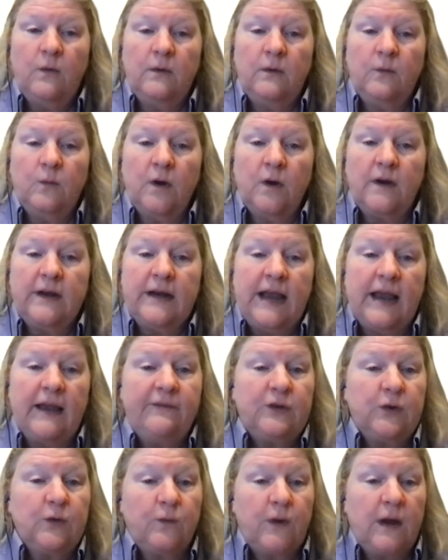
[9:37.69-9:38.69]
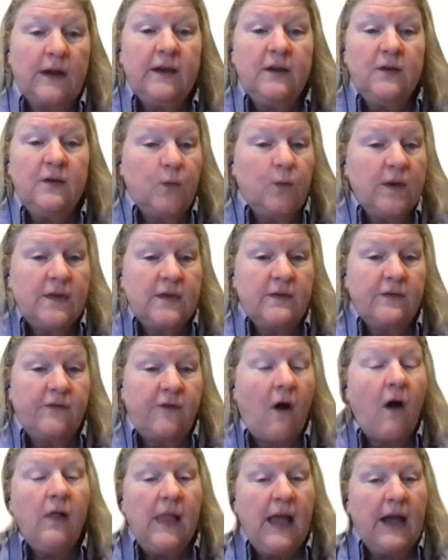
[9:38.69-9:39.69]
we're going to have to reckon with the
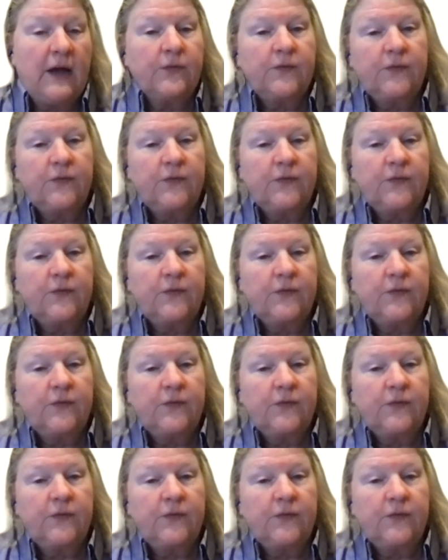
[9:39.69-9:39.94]
fallout